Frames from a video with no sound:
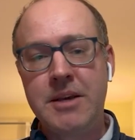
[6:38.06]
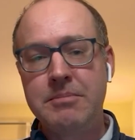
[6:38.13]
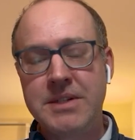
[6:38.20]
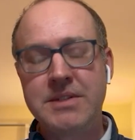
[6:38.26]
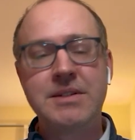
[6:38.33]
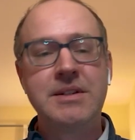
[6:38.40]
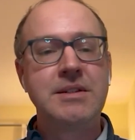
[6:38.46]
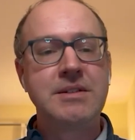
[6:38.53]
a
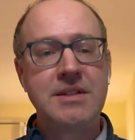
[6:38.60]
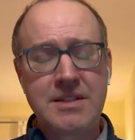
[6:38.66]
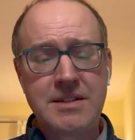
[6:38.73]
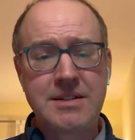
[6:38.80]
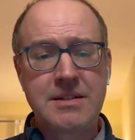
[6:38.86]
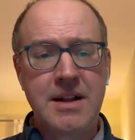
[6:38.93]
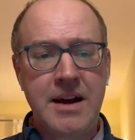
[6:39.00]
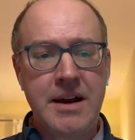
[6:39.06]
business. This
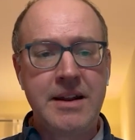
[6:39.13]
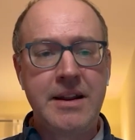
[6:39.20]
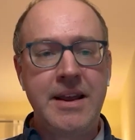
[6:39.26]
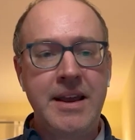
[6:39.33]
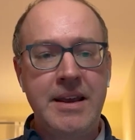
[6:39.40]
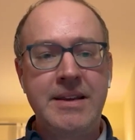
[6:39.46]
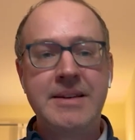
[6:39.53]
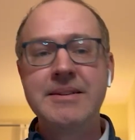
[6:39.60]
is not
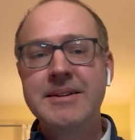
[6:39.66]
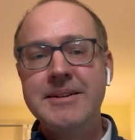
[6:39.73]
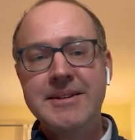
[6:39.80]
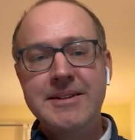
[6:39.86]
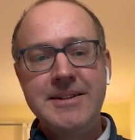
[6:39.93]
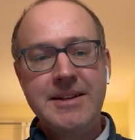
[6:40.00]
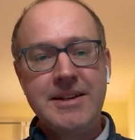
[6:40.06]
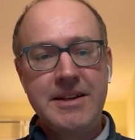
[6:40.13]
a,
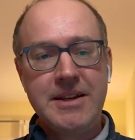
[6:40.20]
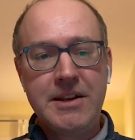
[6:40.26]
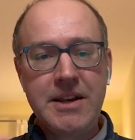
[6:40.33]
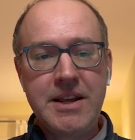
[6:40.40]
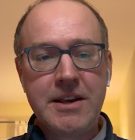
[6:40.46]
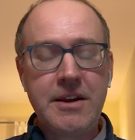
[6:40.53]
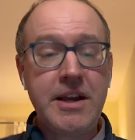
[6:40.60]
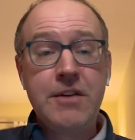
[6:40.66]

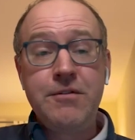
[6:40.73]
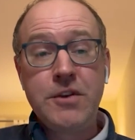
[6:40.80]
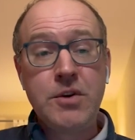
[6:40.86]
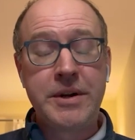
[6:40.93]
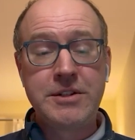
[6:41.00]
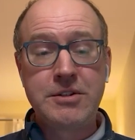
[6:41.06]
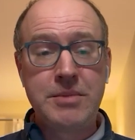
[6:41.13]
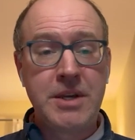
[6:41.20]
if you
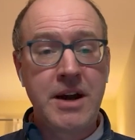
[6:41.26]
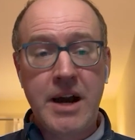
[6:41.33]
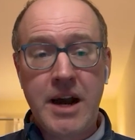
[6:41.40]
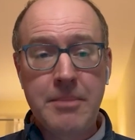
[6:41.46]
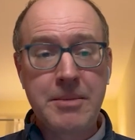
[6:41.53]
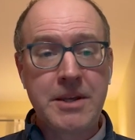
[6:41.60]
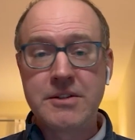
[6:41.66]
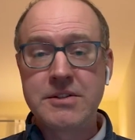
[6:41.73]
want it to be a
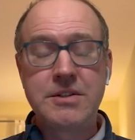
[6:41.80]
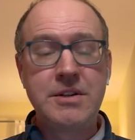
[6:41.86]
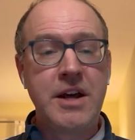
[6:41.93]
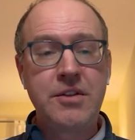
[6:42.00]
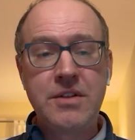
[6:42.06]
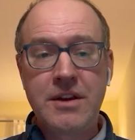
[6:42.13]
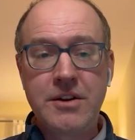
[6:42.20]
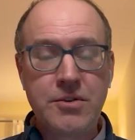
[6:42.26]
hobby, there's
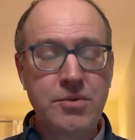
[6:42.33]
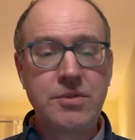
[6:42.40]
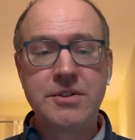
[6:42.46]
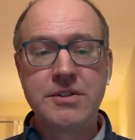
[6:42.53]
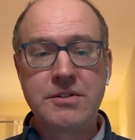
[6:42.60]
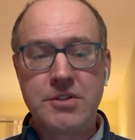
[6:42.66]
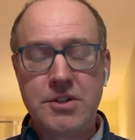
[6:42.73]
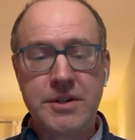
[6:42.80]
nothing Google
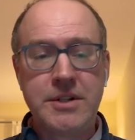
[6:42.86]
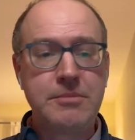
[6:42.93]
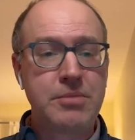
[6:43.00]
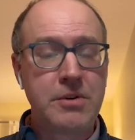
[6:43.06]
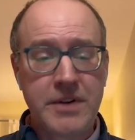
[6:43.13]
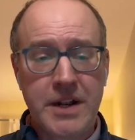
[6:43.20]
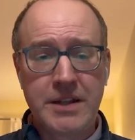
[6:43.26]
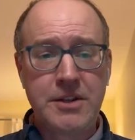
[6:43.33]
is doing
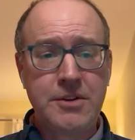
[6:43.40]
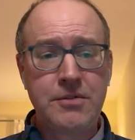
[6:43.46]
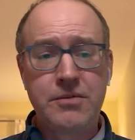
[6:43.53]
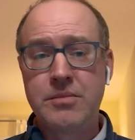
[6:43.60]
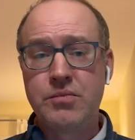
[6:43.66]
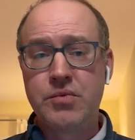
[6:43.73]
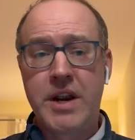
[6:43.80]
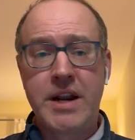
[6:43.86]
preventing you
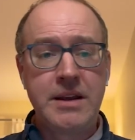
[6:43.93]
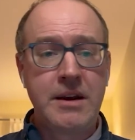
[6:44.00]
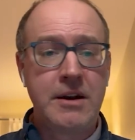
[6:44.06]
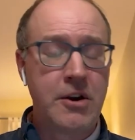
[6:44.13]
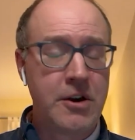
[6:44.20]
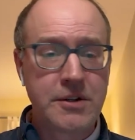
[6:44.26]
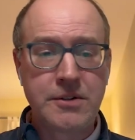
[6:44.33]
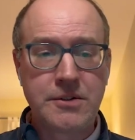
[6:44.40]
from writing
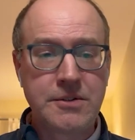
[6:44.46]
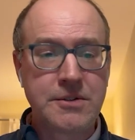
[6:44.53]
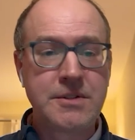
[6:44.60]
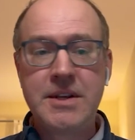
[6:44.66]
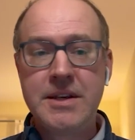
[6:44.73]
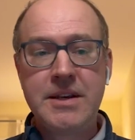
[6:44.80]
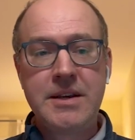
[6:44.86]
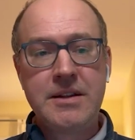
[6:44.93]
articles
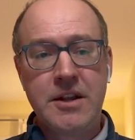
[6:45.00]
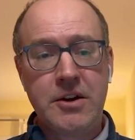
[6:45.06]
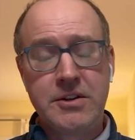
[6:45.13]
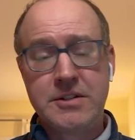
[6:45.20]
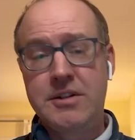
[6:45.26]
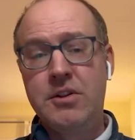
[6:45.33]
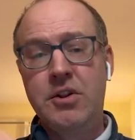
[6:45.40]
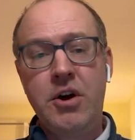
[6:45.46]
that are
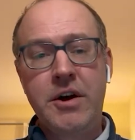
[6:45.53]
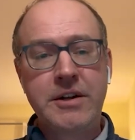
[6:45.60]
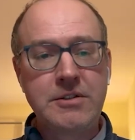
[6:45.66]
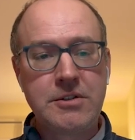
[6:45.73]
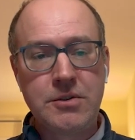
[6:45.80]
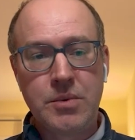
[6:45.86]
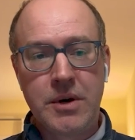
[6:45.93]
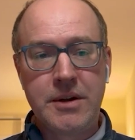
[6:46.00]
as long
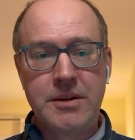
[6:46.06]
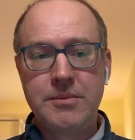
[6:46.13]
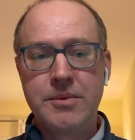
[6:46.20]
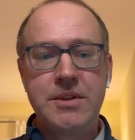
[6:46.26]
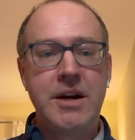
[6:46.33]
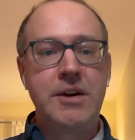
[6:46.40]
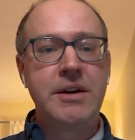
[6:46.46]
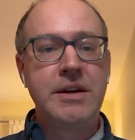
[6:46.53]
as you want
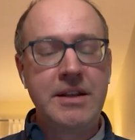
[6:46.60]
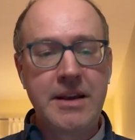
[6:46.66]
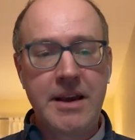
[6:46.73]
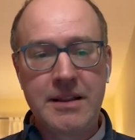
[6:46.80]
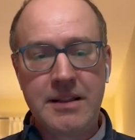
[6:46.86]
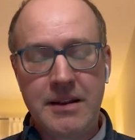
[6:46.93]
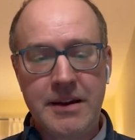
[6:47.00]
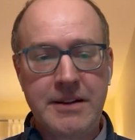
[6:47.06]
without any
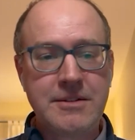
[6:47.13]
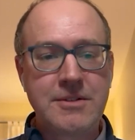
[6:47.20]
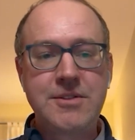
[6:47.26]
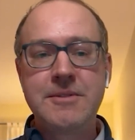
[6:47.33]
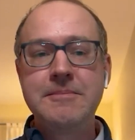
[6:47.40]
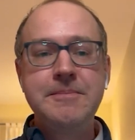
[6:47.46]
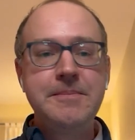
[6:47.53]
headlines